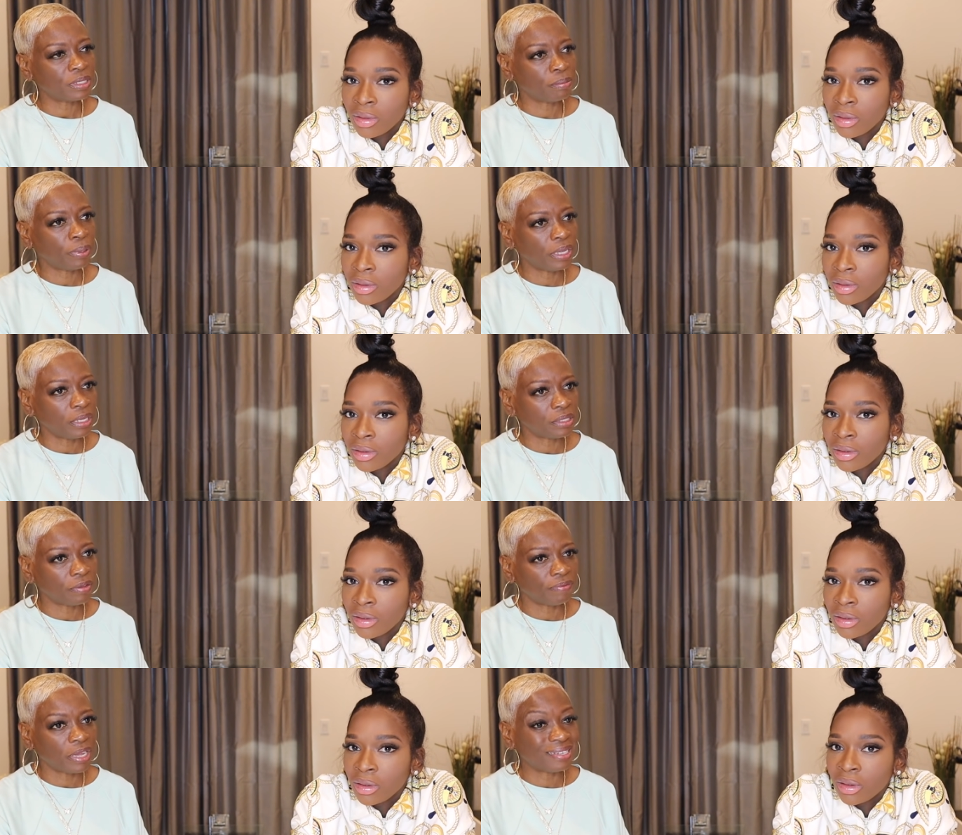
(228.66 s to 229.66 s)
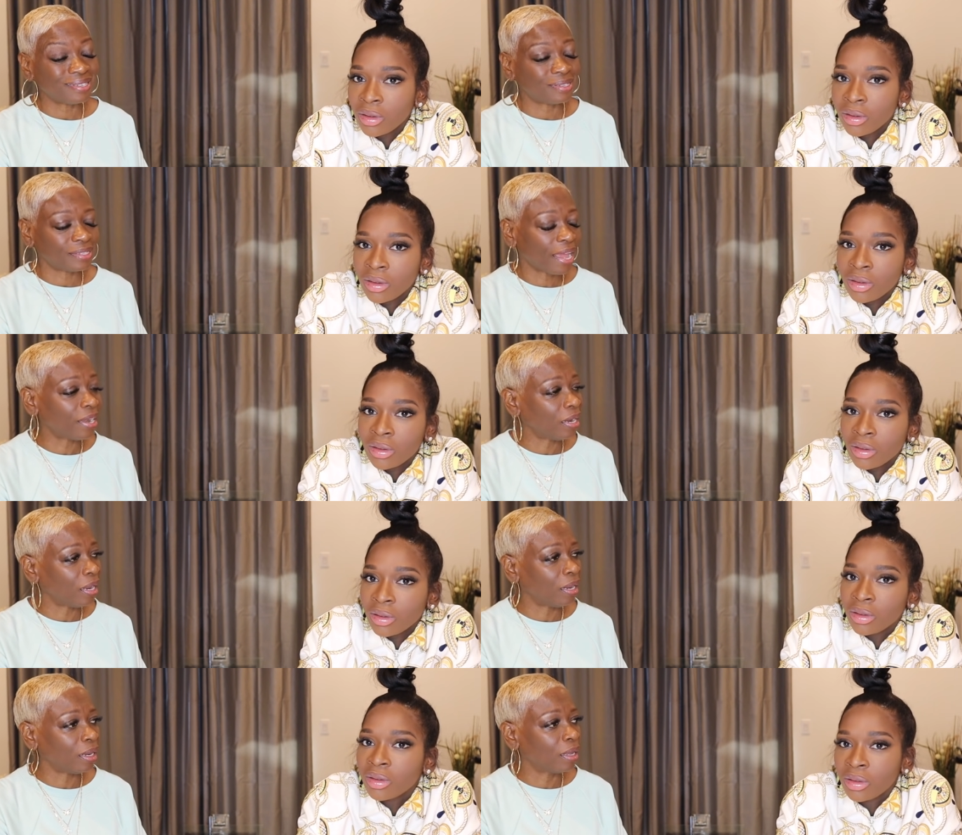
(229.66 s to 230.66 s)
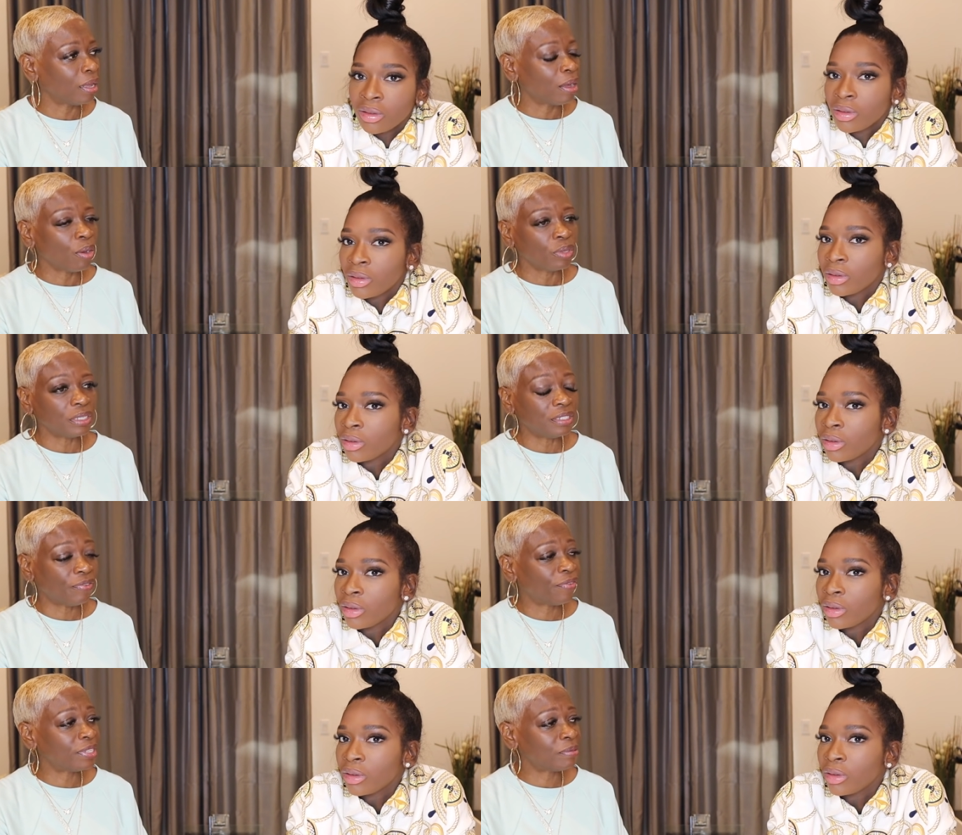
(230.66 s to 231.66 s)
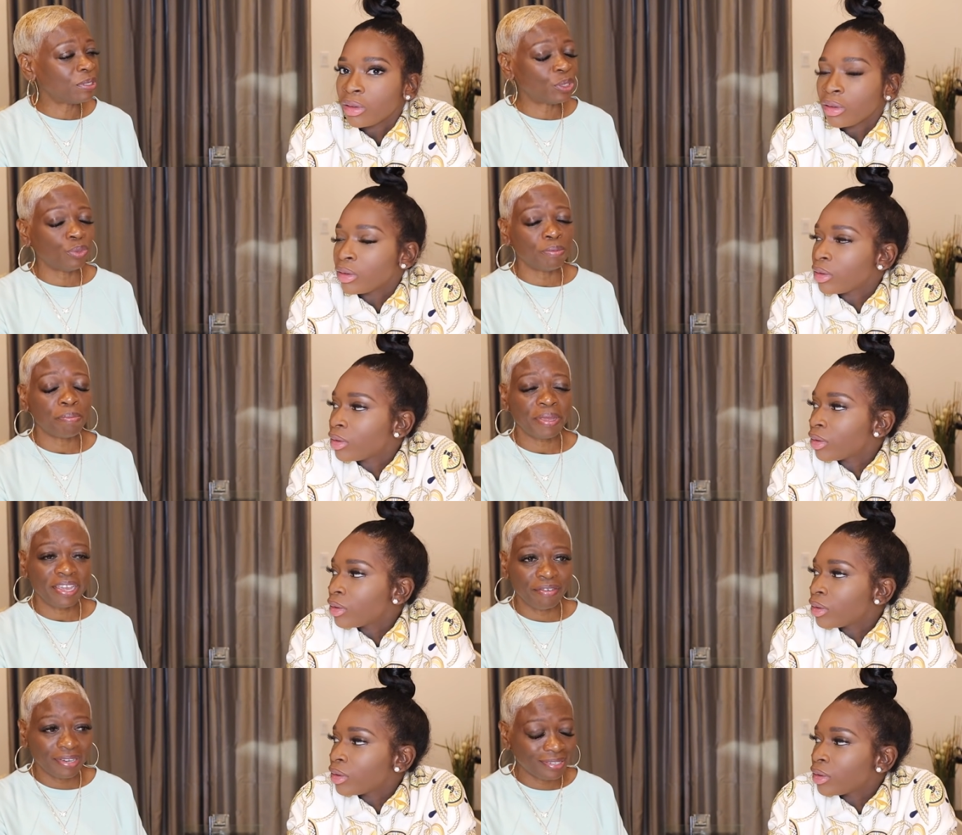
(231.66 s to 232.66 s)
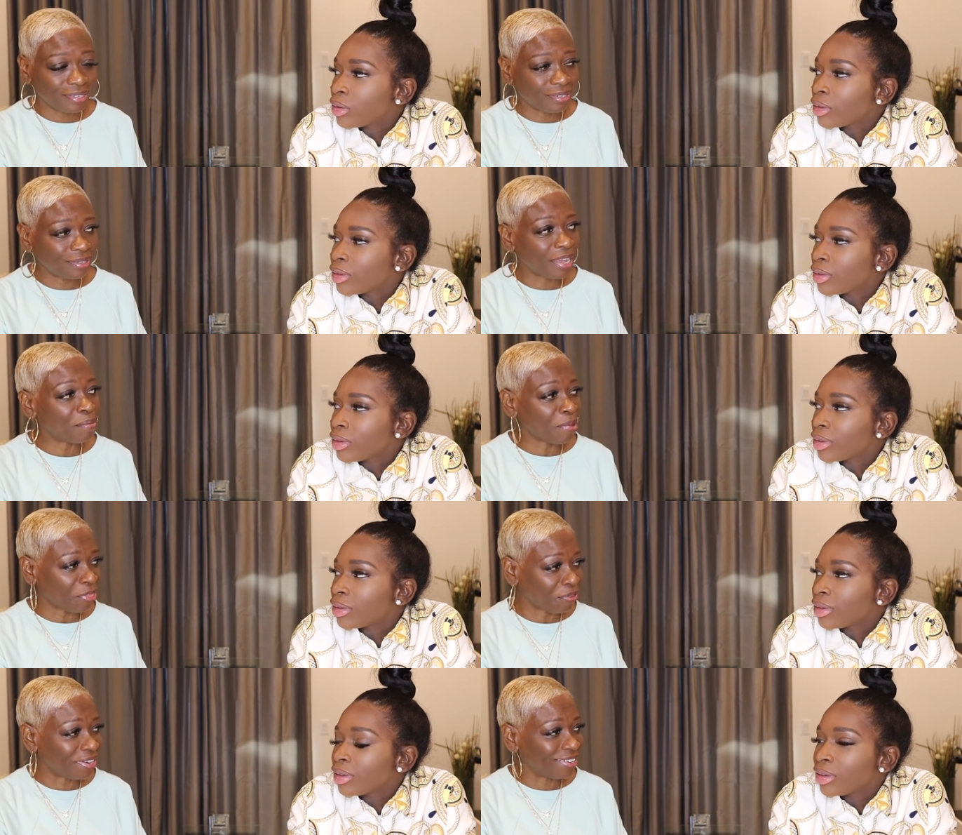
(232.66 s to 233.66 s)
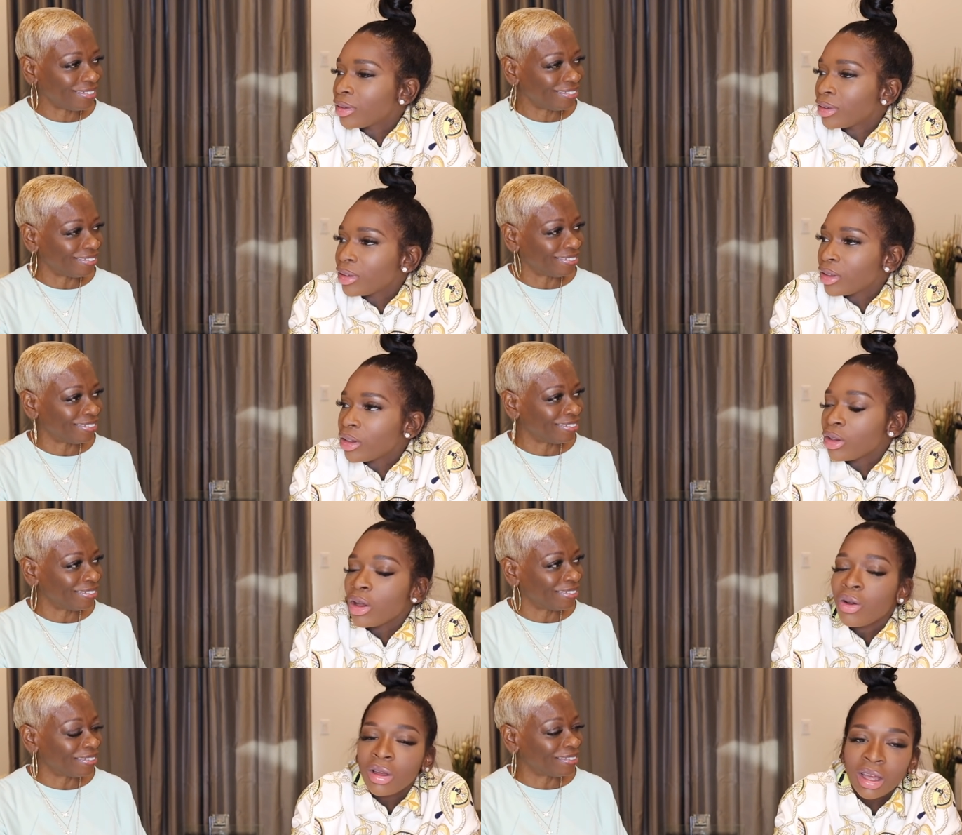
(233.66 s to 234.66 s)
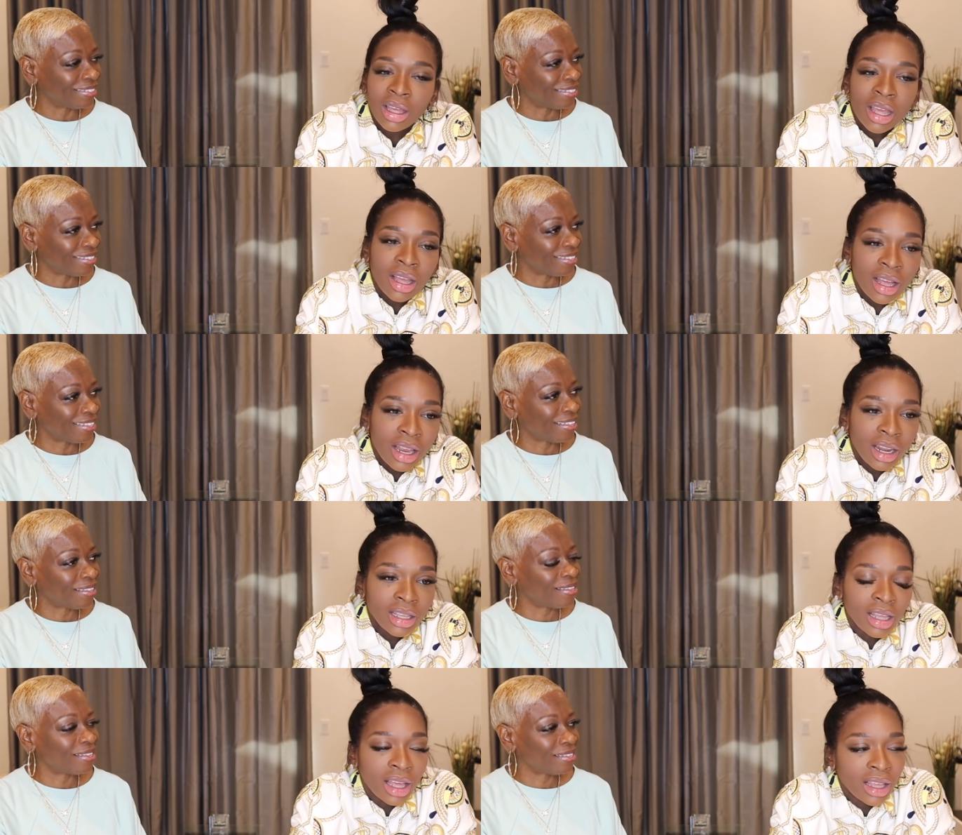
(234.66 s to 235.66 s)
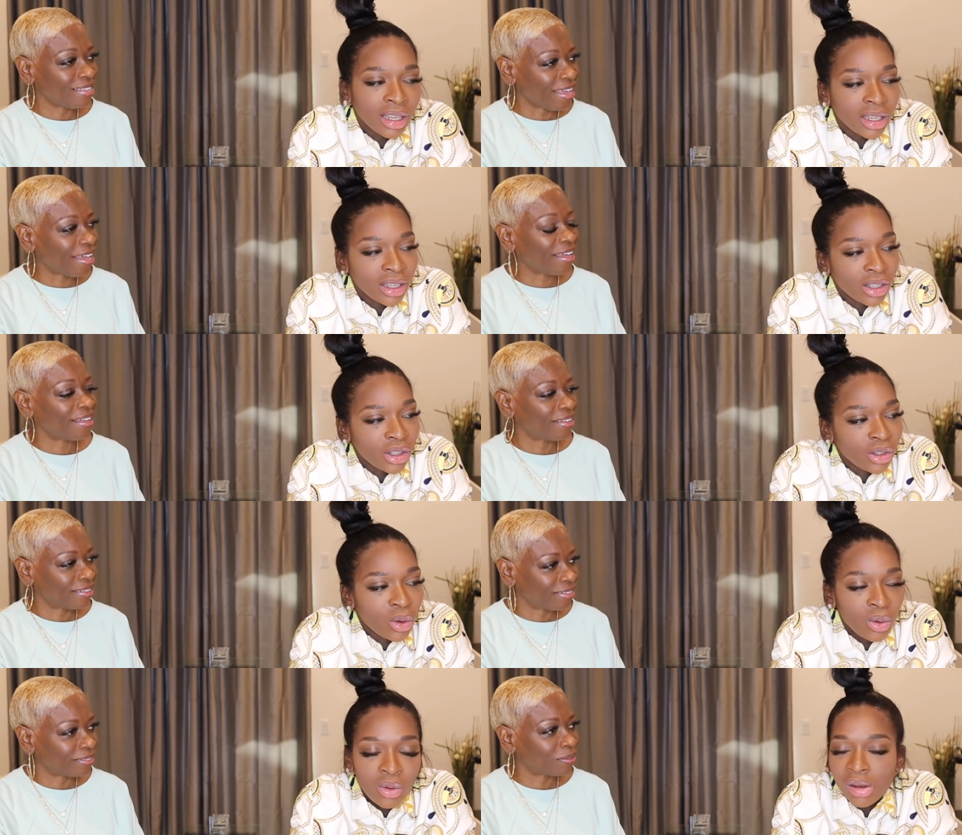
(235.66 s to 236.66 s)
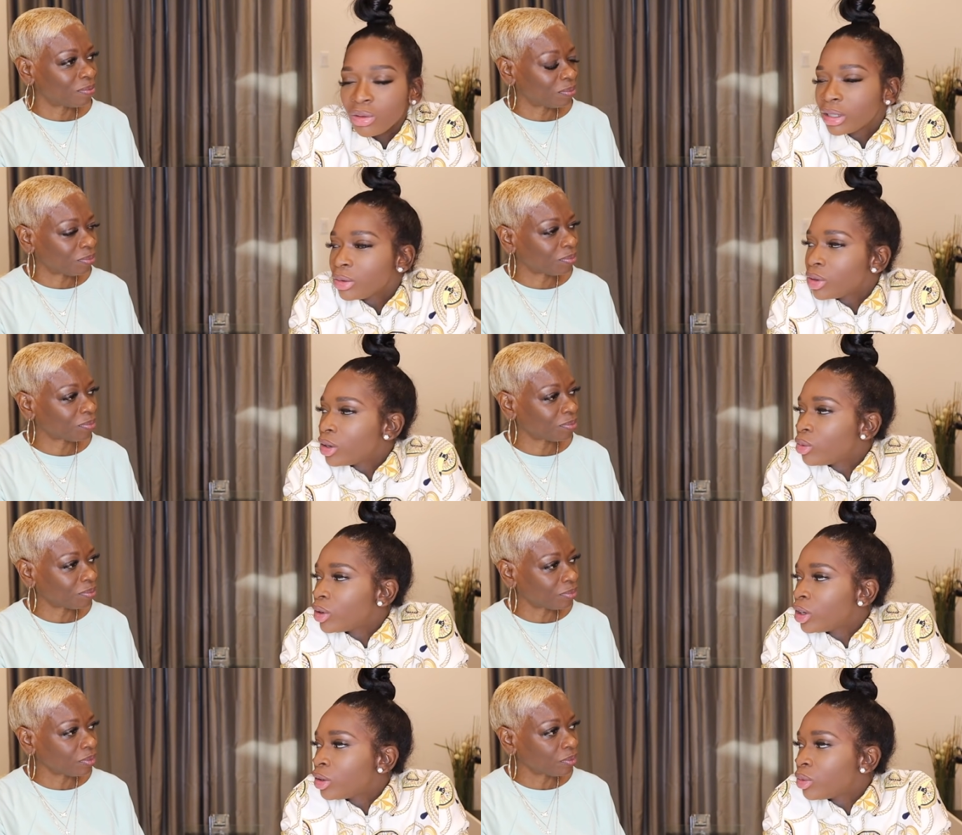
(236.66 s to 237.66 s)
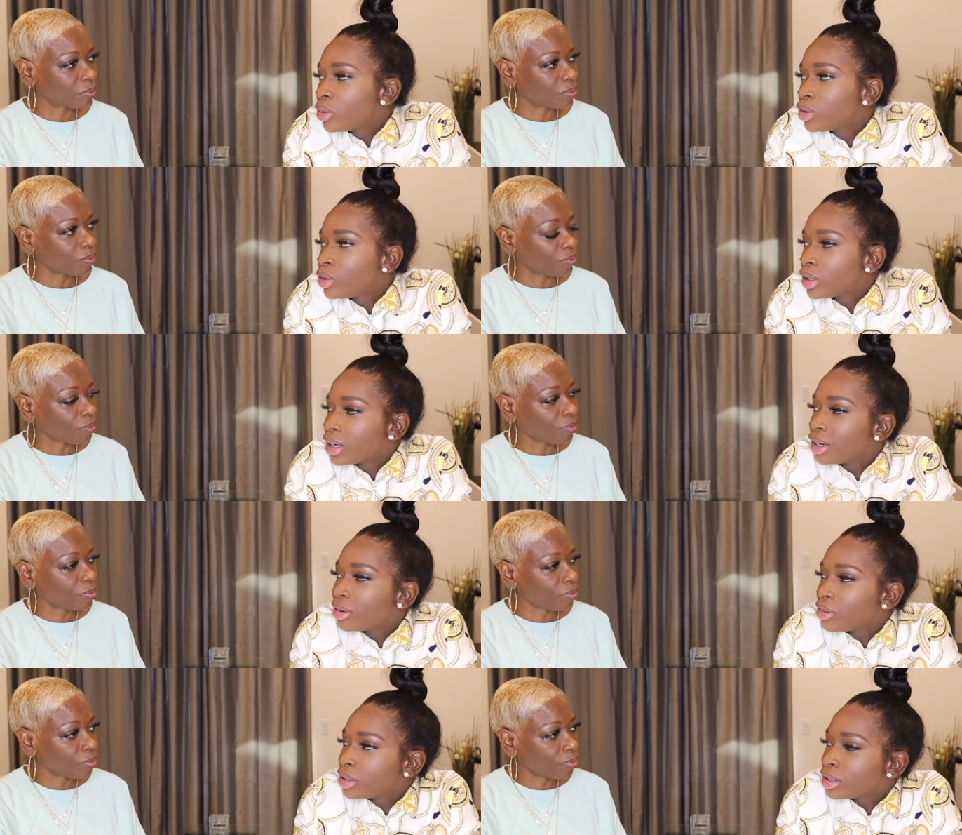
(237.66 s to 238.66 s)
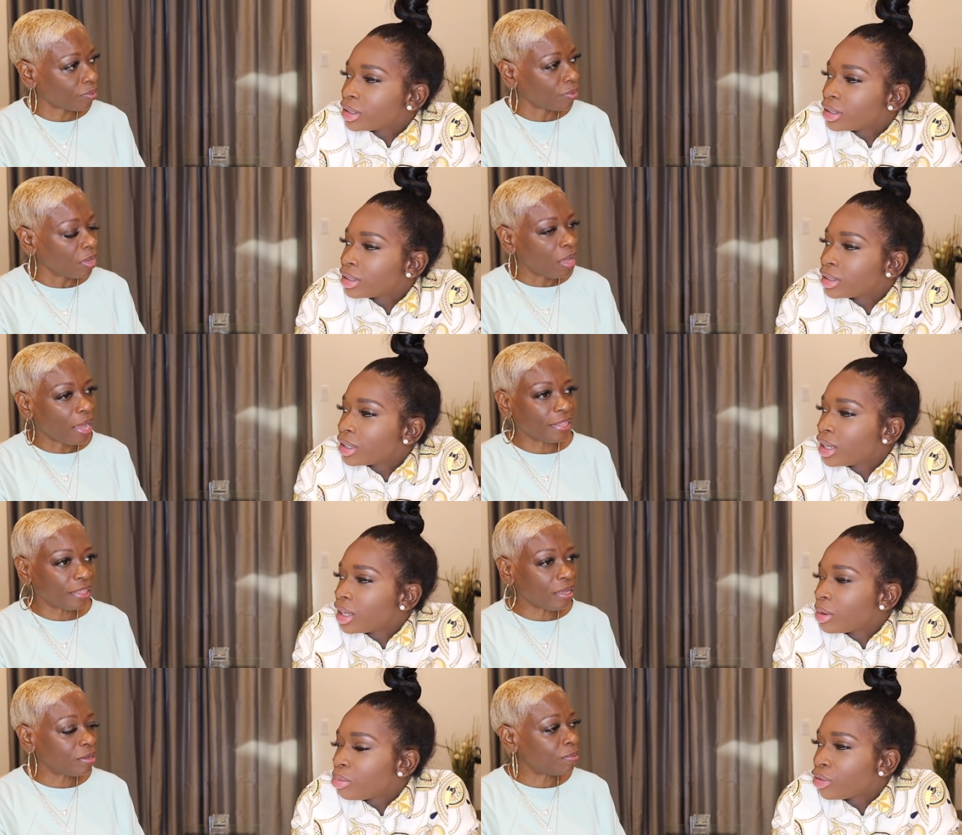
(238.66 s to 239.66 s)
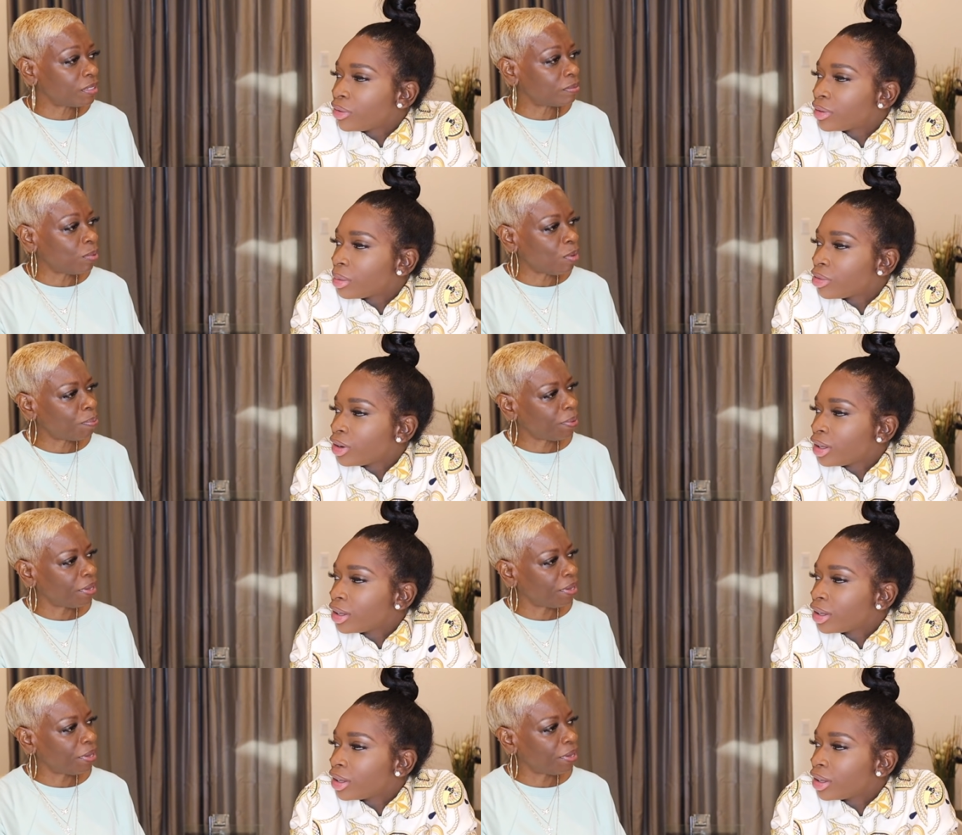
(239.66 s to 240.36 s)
Speaker 1: to the place of understanding the difference between parenting and mothering.
Speaker 2: Okay, I like that. Yeah. So what's the what what do you, what would you say the difference is? I think it's more